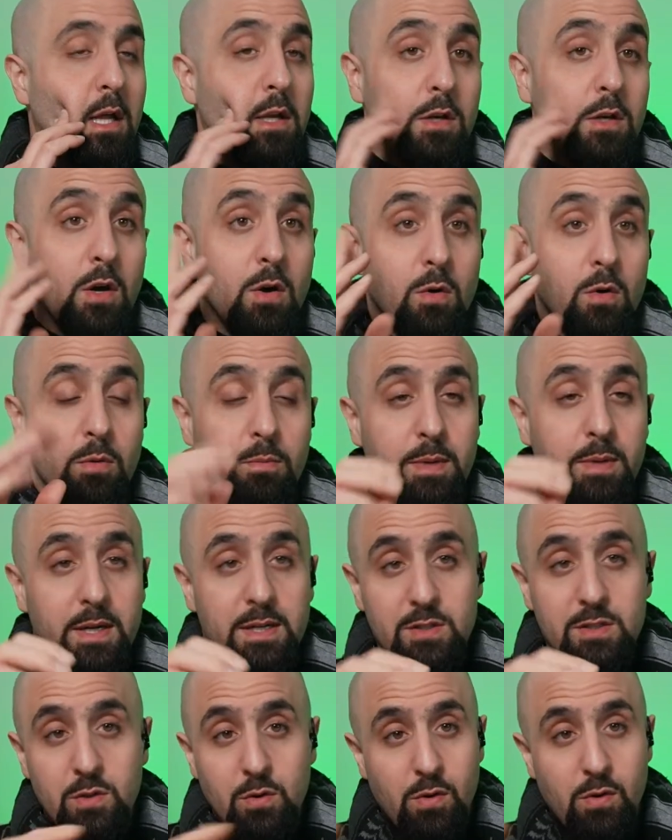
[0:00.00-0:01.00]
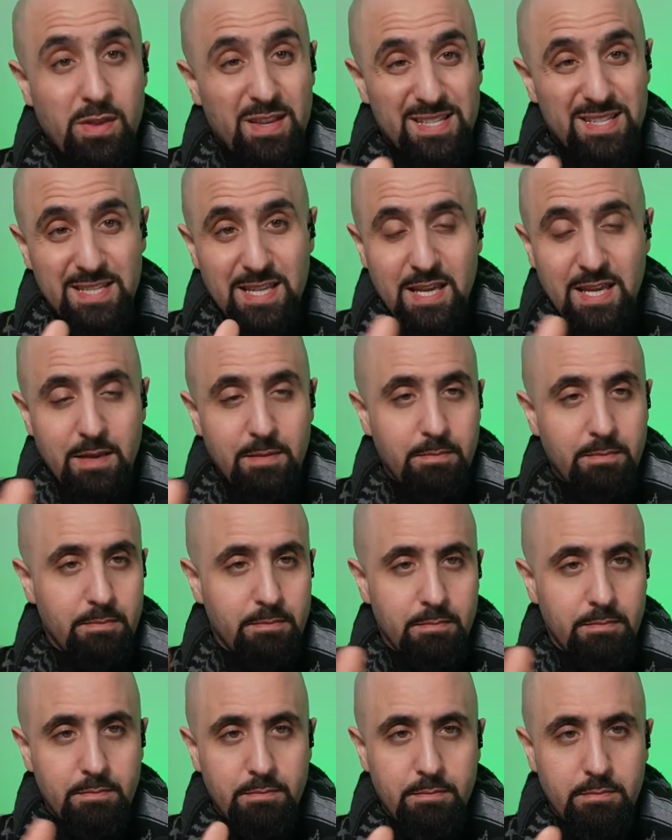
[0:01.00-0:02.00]
No, because you're the
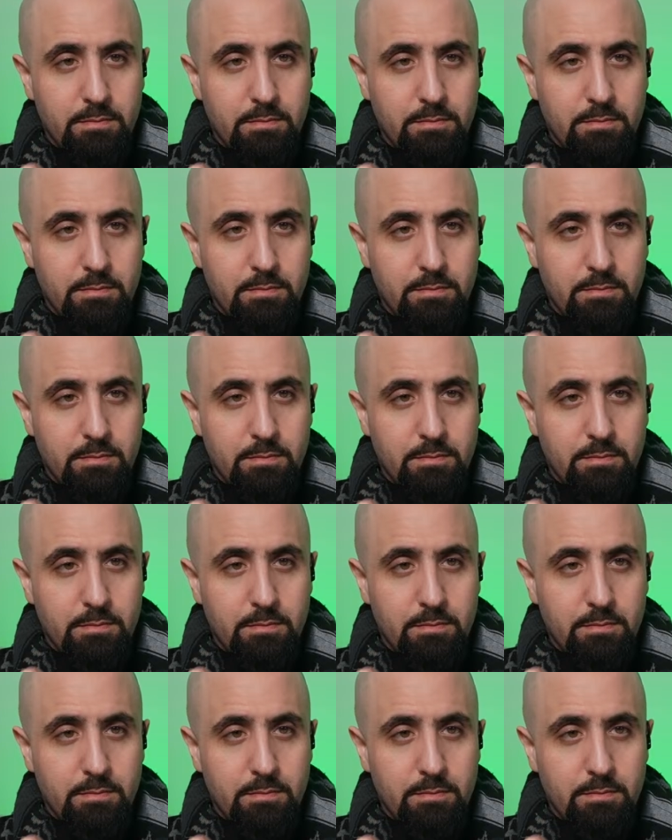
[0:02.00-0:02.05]
same.